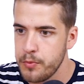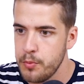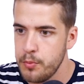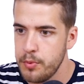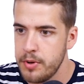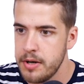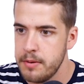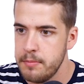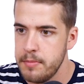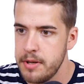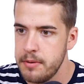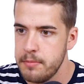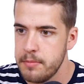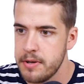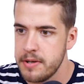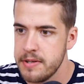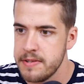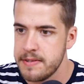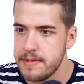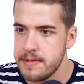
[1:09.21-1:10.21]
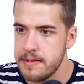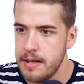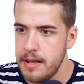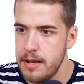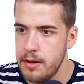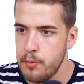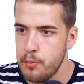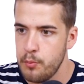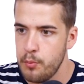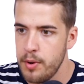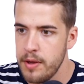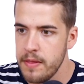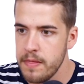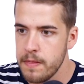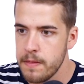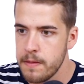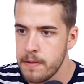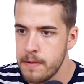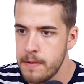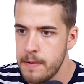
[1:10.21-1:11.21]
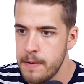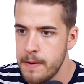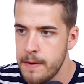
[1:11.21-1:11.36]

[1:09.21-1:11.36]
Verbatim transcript: we're going to minimize the width